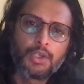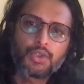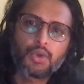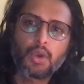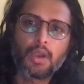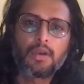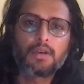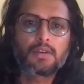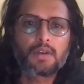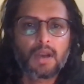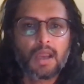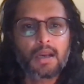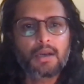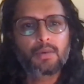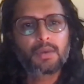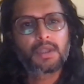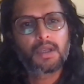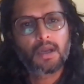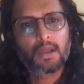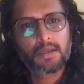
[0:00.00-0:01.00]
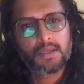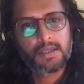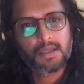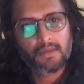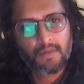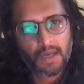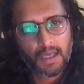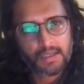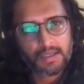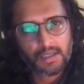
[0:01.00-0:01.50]
should interact with another
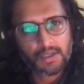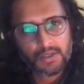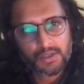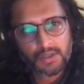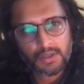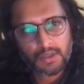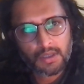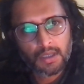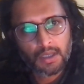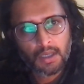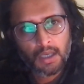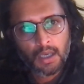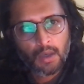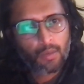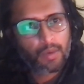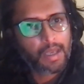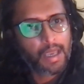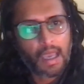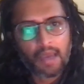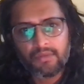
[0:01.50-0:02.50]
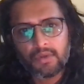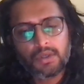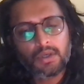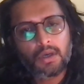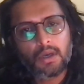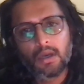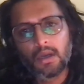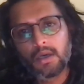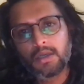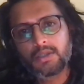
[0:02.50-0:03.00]
civilization. We
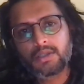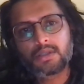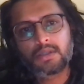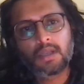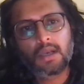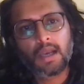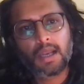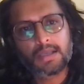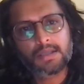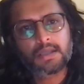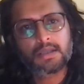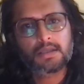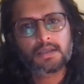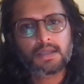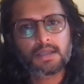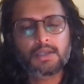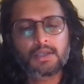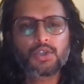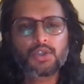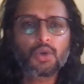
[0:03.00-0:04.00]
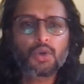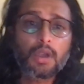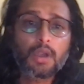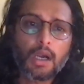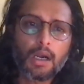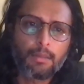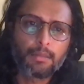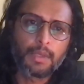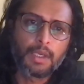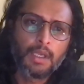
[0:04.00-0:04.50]
haven't learned the lessons that should
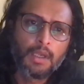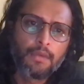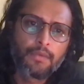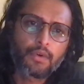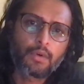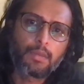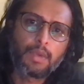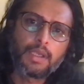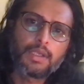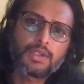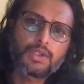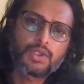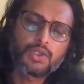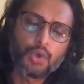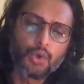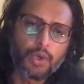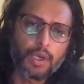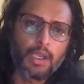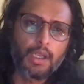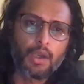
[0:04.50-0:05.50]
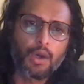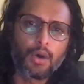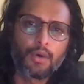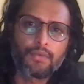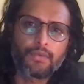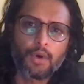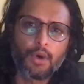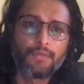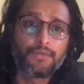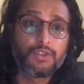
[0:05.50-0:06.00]
come from his story
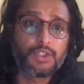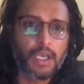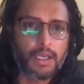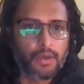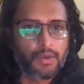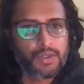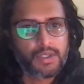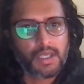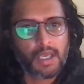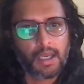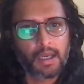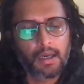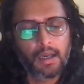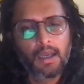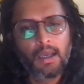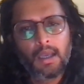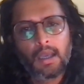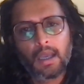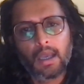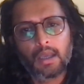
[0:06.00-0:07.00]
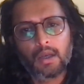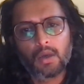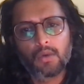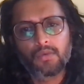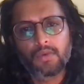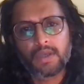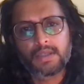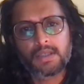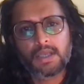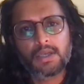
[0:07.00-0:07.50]
of genocide and
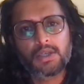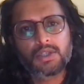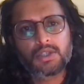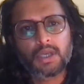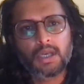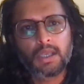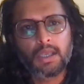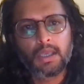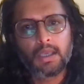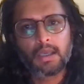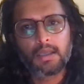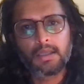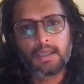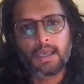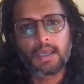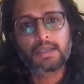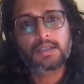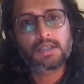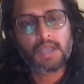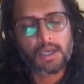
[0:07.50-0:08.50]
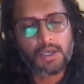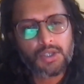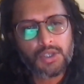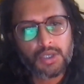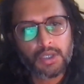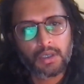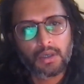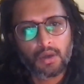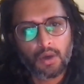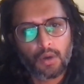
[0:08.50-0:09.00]
of essentially the
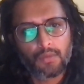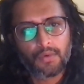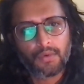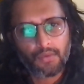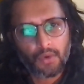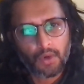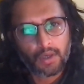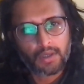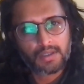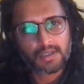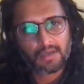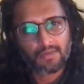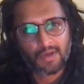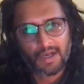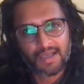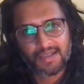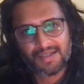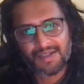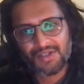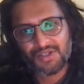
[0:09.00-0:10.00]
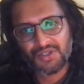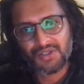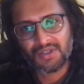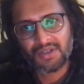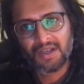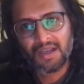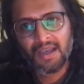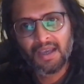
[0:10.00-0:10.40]
extinction of a foreign civilization.